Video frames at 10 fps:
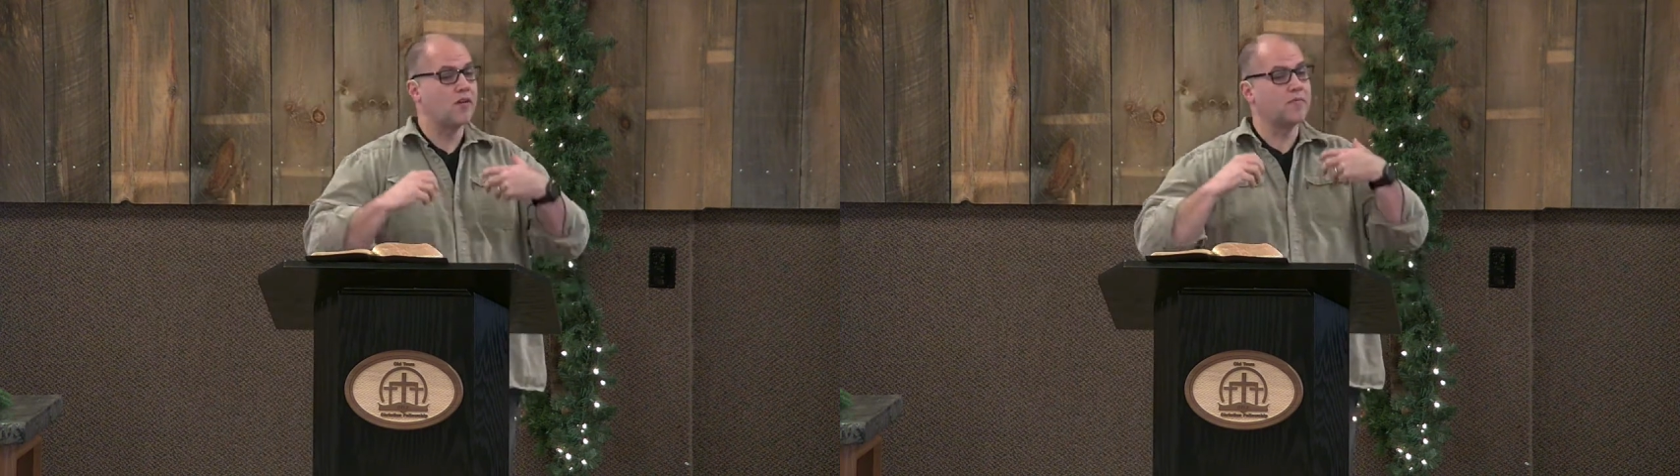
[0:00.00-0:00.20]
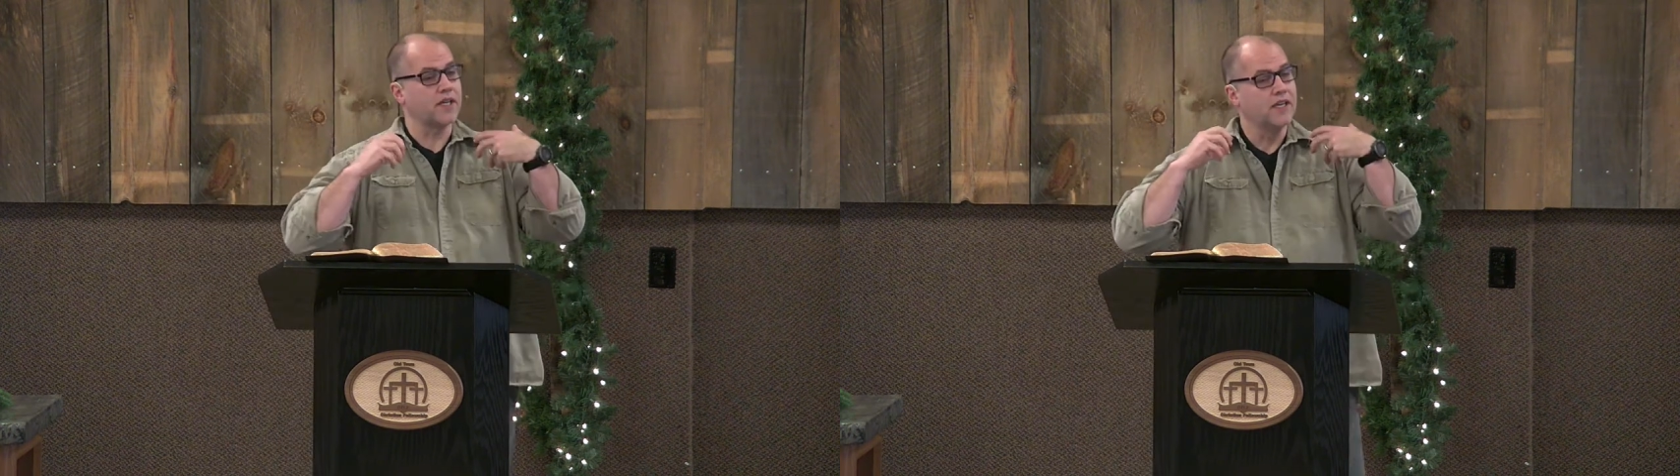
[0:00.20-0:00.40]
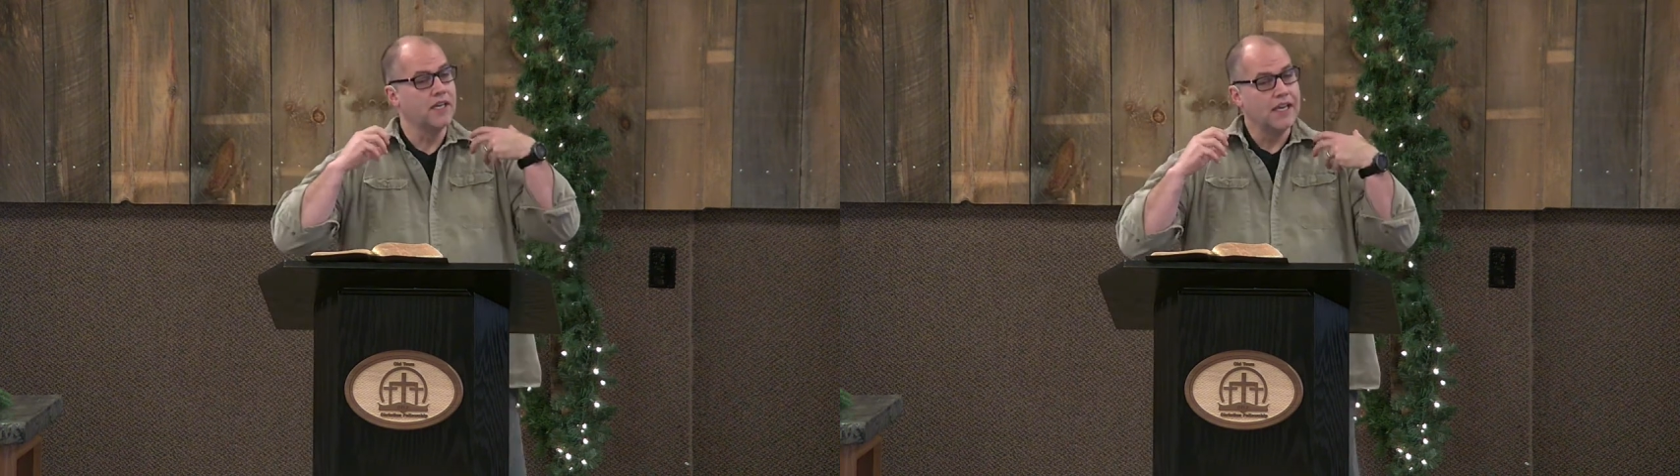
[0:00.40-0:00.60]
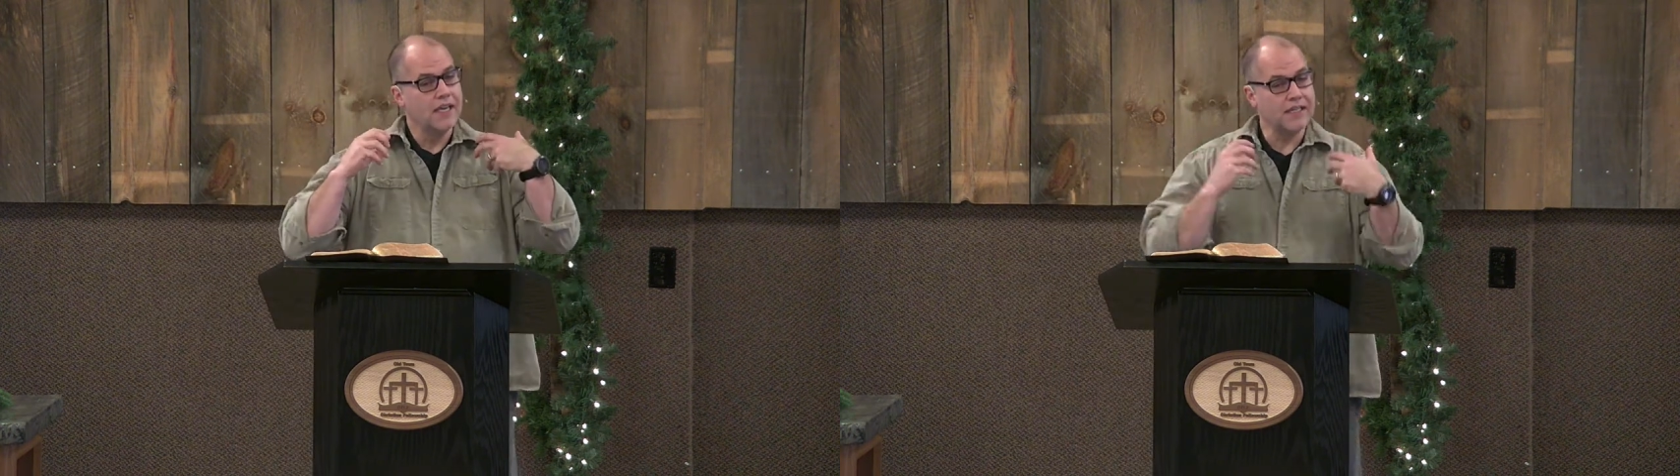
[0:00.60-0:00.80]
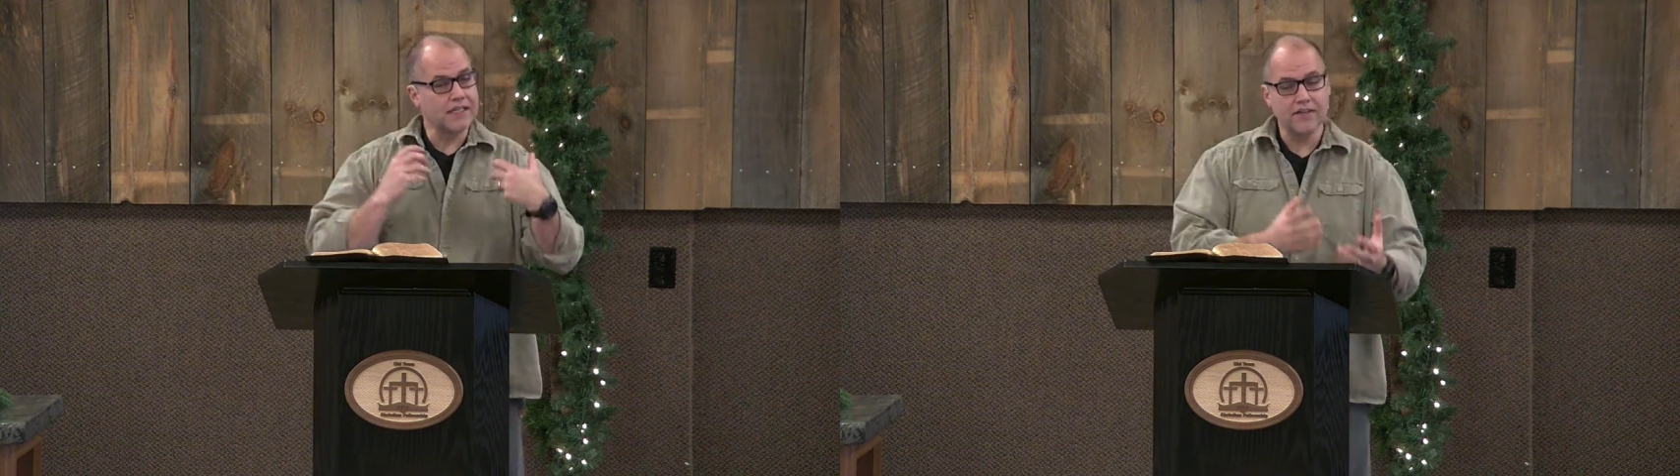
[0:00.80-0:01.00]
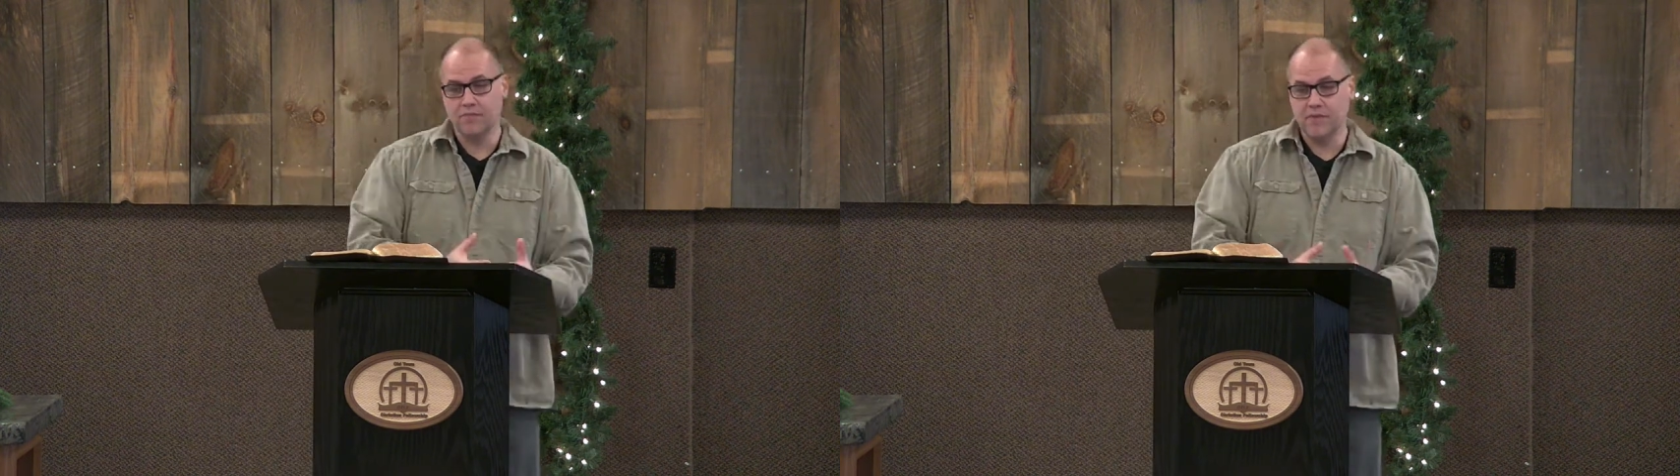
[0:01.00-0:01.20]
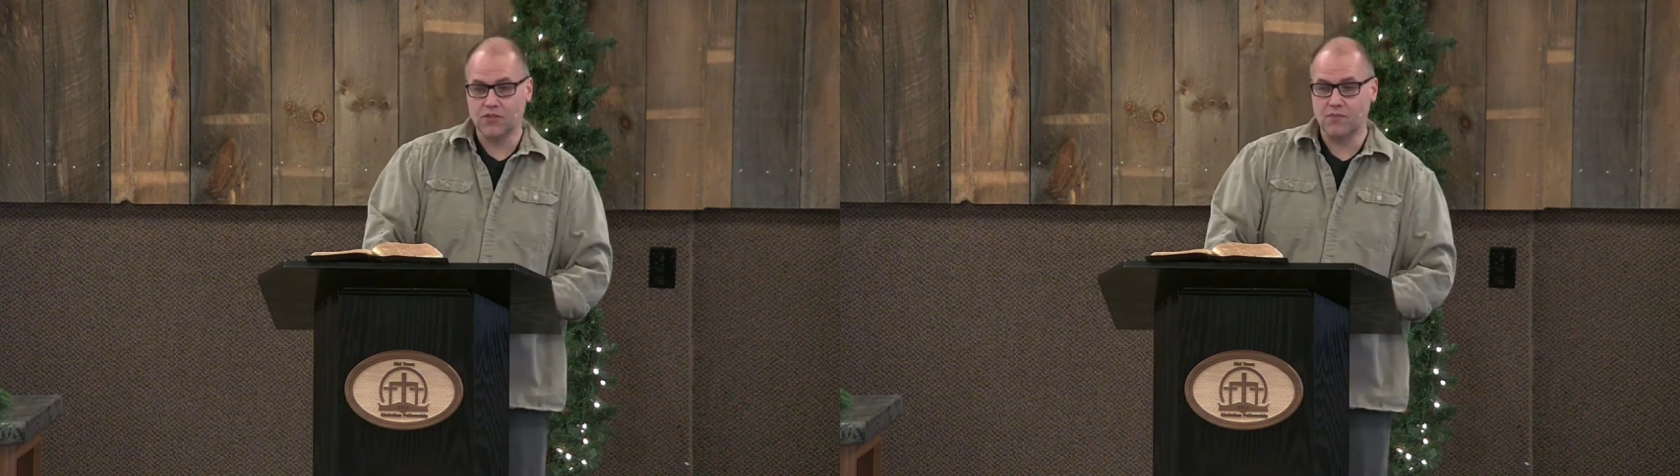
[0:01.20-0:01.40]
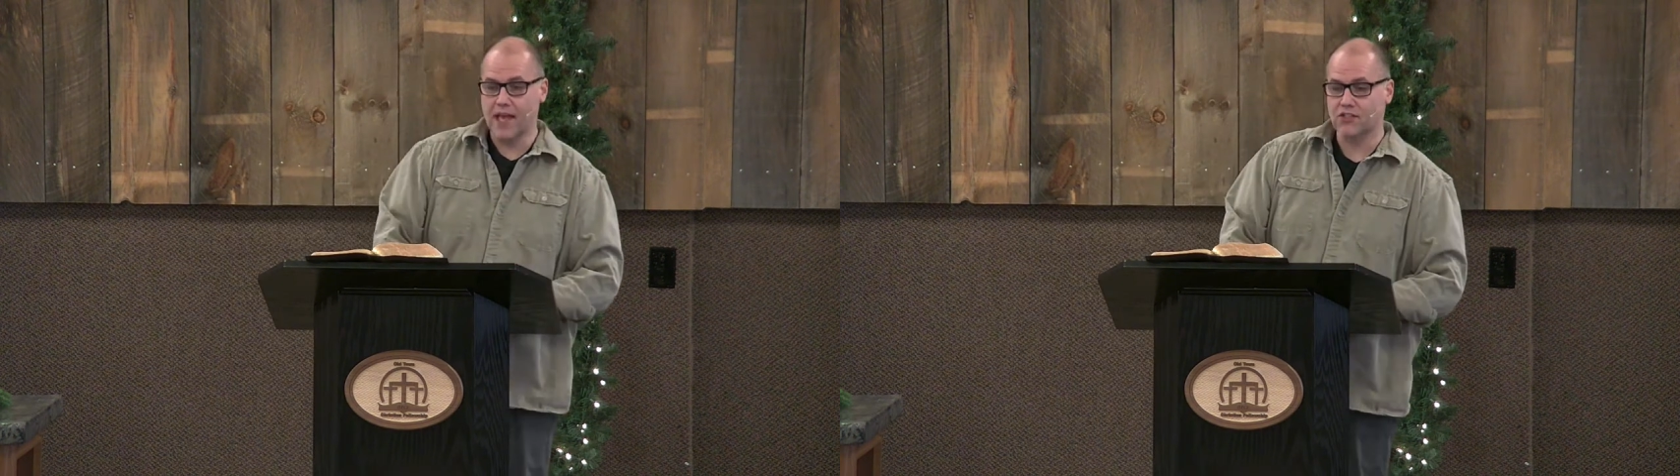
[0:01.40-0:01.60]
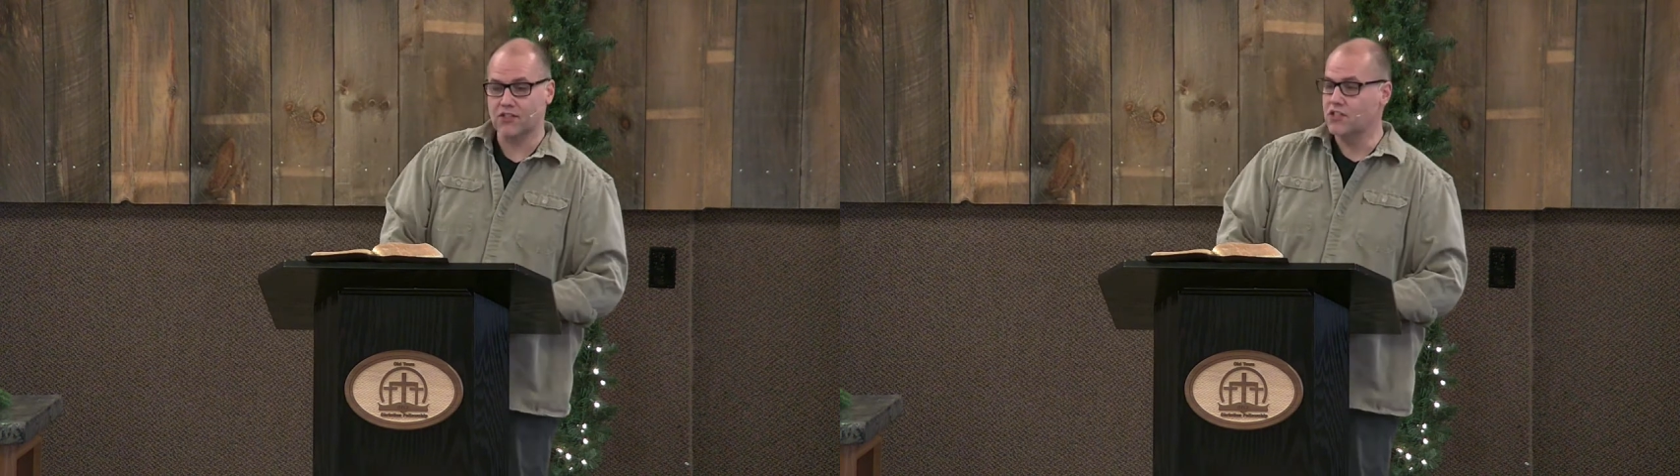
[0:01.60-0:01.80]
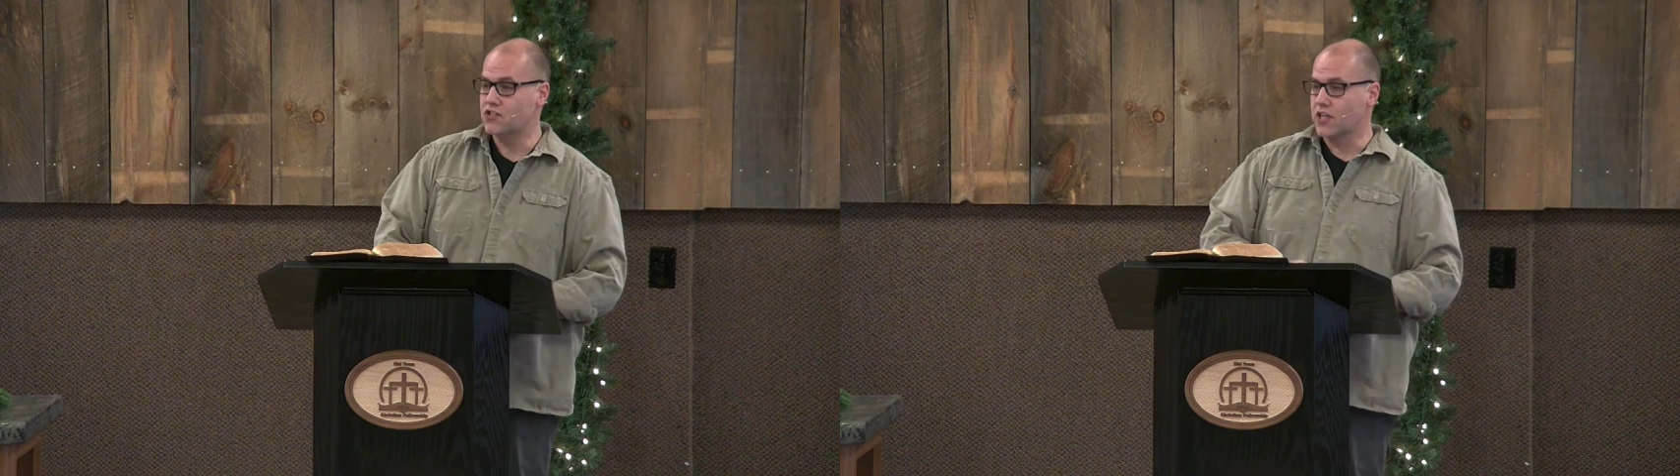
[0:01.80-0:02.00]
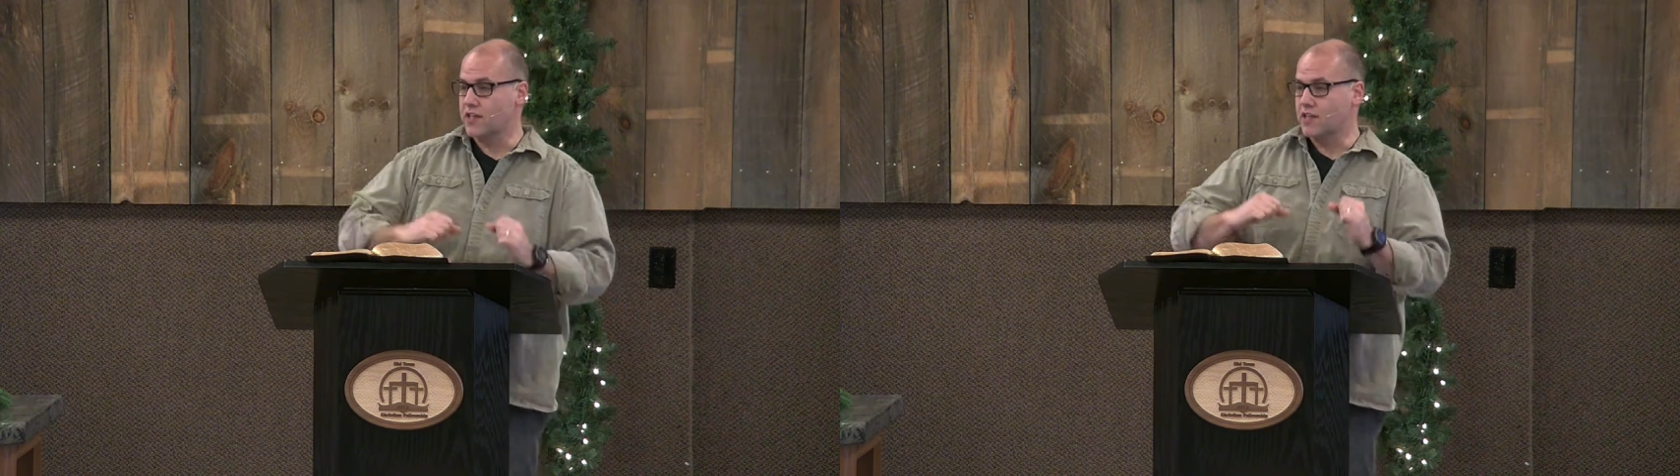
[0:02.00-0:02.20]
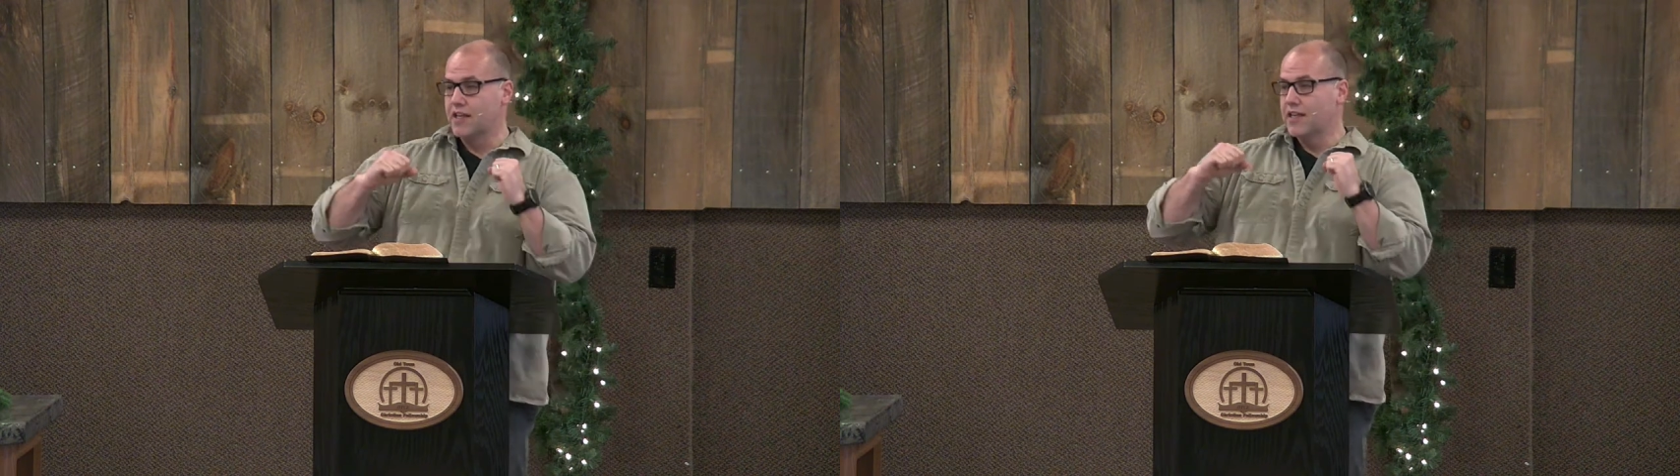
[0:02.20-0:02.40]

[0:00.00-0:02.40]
them and give them this message and